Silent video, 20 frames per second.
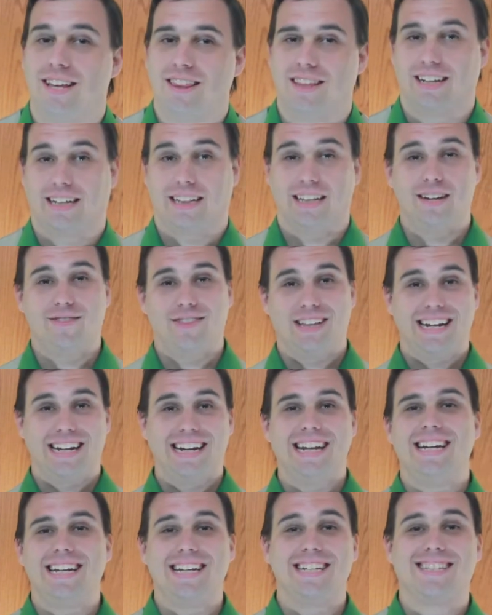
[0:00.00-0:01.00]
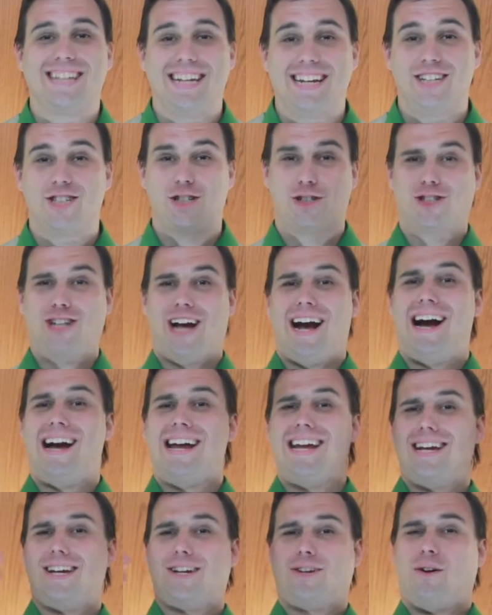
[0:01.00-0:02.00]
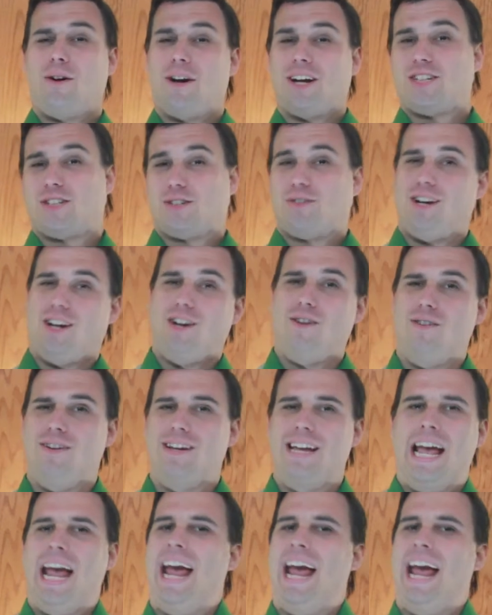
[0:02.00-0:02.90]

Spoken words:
The Cleveland Indians get a giant corkscrew